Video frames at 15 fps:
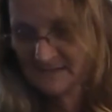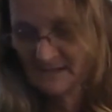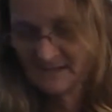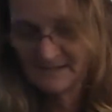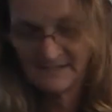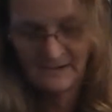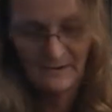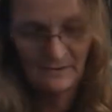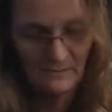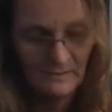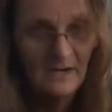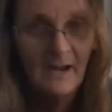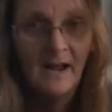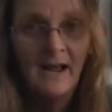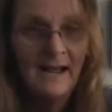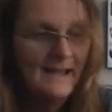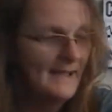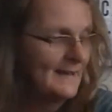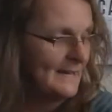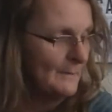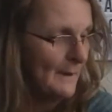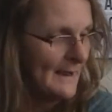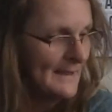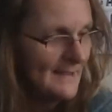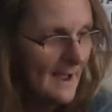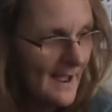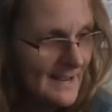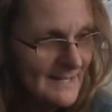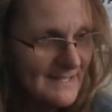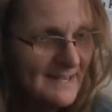So anyway,
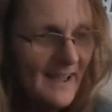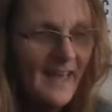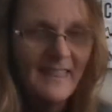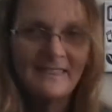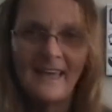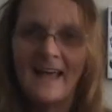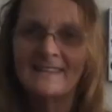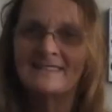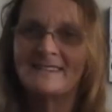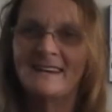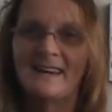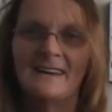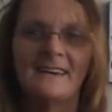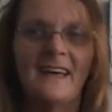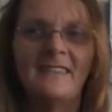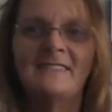guys, that's it.